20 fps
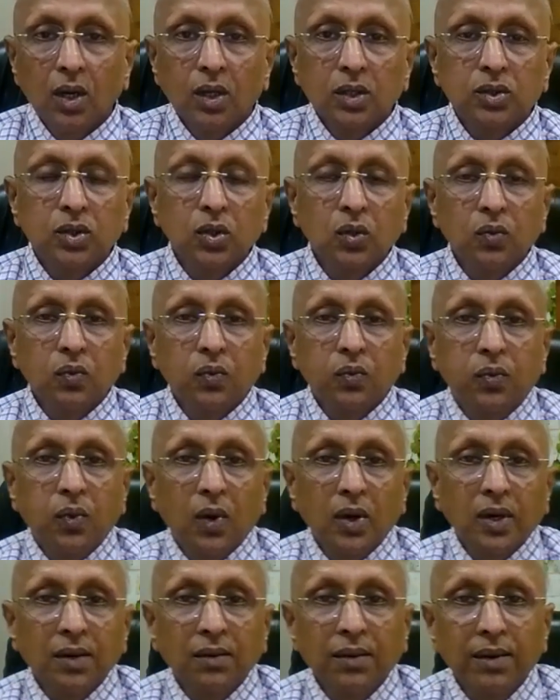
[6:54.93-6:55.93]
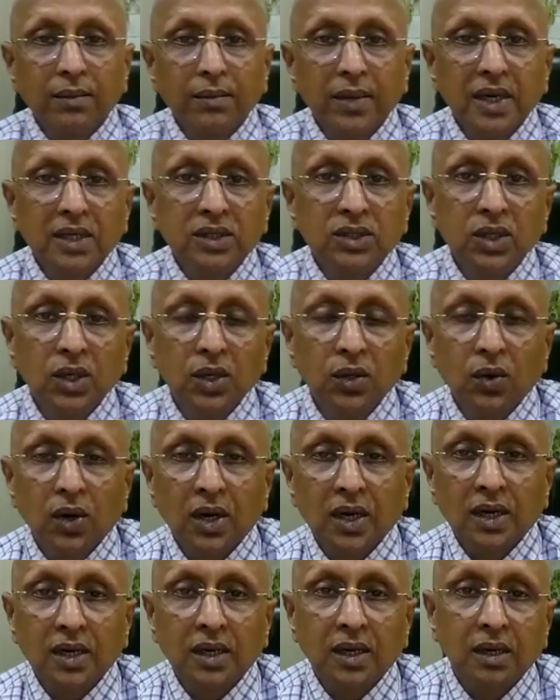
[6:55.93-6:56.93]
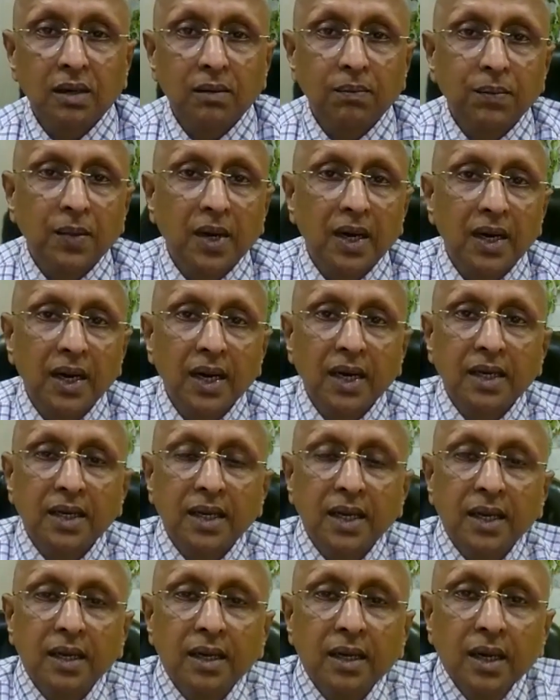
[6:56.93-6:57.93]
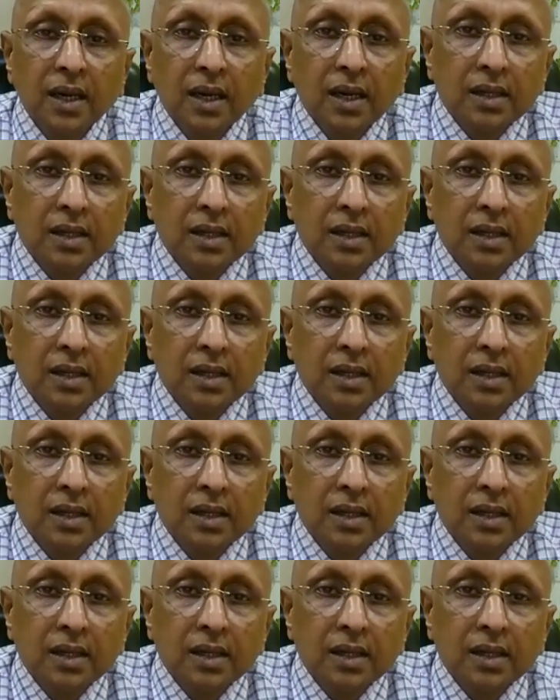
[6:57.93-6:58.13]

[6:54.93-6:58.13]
So whatever medicine you are collecting,